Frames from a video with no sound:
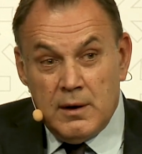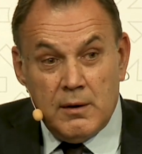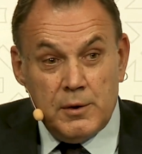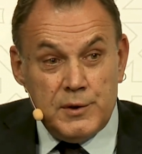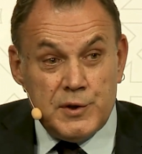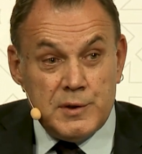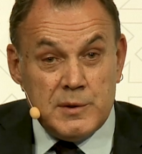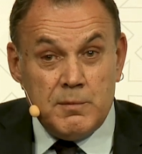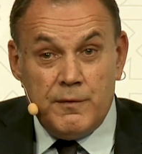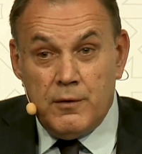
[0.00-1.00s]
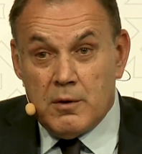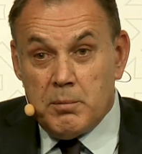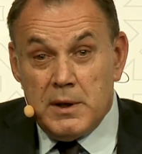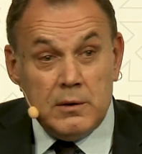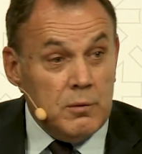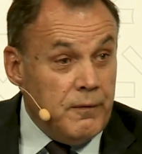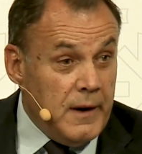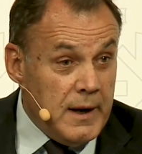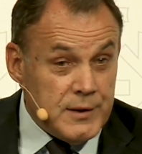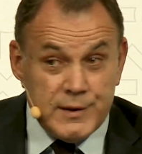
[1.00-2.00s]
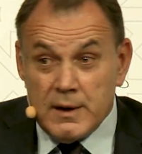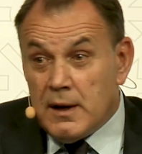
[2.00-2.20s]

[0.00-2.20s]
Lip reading: criticism for being too fast